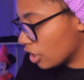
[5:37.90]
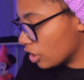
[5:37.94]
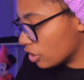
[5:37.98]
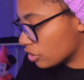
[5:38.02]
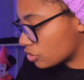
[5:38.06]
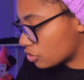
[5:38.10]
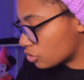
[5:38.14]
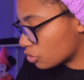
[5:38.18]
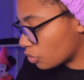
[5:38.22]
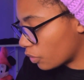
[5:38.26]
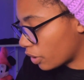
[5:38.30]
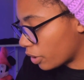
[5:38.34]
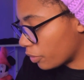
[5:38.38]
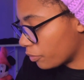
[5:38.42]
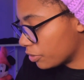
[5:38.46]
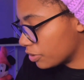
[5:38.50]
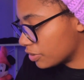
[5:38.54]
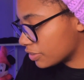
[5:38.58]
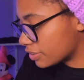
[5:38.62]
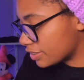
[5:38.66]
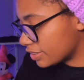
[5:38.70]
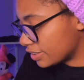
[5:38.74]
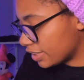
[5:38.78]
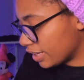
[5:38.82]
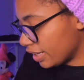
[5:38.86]
So I will
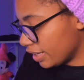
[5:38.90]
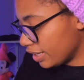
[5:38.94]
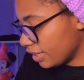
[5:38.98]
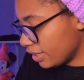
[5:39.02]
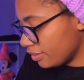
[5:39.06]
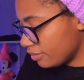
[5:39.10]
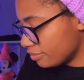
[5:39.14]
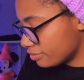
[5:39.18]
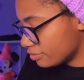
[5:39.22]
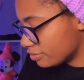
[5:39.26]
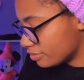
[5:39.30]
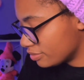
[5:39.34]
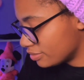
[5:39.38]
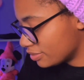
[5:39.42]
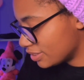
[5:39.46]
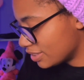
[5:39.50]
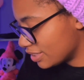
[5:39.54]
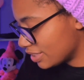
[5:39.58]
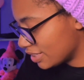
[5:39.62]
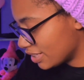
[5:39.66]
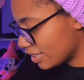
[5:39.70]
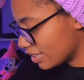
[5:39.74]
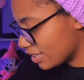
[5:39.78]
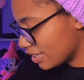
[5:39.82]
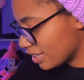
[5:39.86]
say,
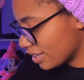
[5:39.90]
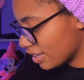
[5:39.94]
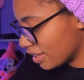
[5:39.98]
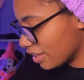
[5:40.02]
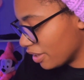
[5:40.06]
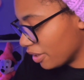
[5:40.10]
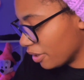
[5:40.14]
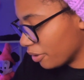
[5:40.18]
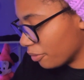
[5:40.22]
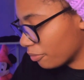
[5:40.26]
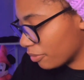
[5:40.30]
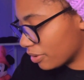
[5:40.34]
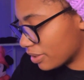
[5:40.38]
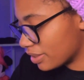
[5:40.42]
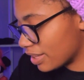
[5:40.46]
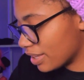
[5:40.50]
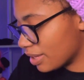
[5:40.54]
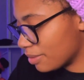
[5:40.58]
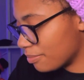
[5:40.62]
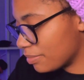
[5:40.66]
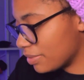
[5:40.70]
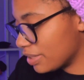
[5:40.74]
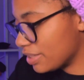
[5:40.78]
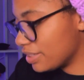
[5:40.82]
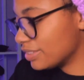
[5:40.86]
with
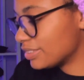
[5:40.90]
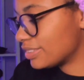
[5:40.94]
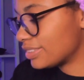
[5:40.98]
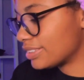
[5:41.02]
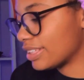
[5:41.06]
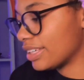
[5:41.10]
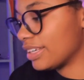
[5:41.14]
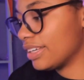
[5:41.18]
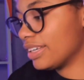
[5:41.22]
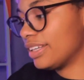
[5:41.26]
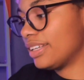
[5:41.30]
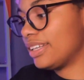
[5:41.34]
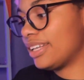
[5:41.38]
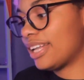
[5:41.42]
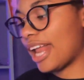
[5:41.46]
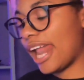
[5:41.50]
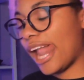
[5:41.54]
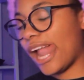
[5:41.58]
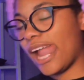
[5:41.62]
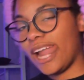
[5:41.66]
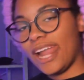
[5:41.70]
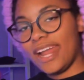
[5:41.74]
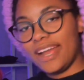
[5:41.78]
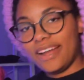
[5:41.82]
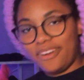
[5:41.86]
that being said,
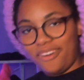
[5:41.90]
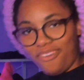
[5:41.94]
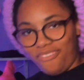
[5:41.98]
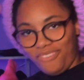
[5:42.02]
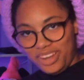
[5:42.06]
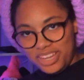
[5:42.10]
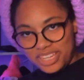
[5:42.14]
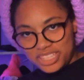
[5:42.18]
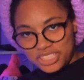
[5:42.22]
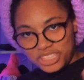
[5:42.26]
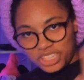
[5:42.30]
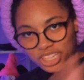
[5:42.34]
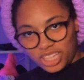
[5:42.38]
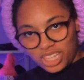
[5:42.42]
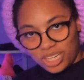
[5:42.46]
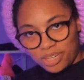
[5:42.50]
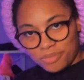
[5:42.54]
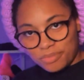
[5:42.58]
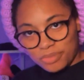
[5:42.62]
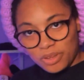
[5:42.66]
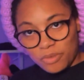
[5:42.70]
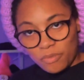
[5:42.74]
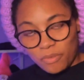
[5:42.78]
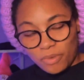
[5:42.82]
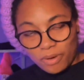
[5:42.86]
great
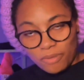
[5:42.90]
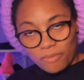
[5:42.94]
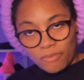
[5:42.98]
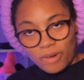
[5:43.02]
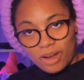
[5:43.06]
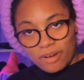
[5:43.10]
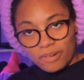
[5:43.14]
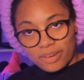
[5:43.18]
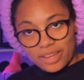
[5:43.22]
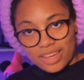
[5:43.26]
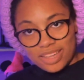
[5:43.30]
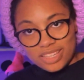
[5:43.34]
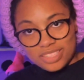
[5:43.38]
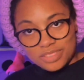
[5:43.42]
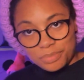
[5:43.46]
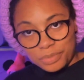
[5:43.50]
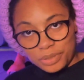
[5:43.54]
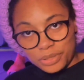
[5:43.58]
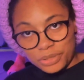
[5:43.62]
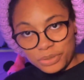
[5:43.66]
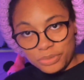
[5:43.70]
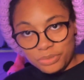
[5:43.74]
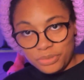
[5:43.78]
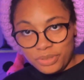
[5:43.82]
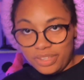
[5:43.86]
job, Wildcats
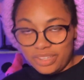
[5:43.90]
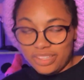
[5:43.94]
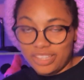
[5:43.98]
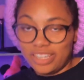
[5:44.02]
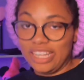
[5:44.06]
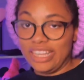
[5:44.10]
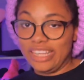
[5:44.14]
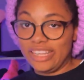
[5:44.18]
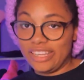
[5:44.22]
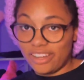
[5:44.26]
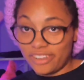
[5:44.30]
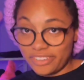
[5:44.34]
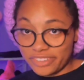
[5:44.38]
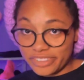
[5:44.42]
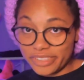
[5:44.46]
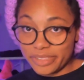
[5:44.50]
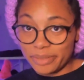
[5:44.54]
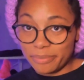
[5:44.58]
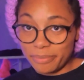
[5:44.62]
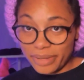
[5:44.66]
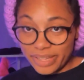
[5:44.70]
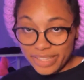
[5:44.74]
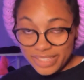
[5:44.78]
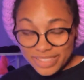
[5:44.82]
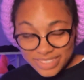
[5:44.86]
Blue. Y'all did
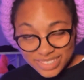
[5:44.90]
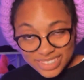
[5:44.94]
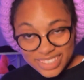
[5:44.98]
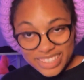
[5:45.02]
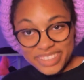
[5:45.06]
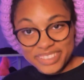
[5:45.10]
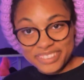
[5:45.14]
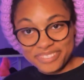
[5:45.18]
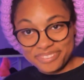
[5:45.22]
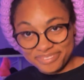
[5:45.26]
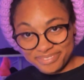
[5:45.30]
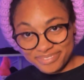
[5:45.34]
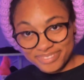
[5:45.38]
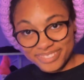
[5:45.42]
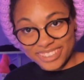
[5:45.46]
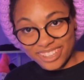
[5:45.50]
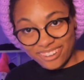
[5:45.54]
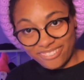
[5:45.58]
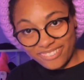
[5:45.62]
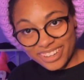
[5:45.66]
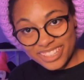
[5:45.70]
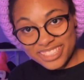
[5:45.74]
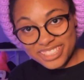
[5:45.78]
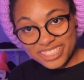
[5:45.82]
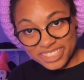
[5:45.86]
amazing.
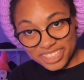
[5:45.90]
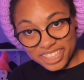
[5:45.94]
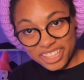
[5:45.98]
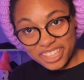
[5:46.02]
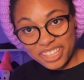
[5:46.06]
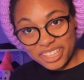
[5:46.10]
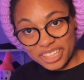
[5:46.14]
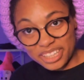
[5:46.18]
Great job.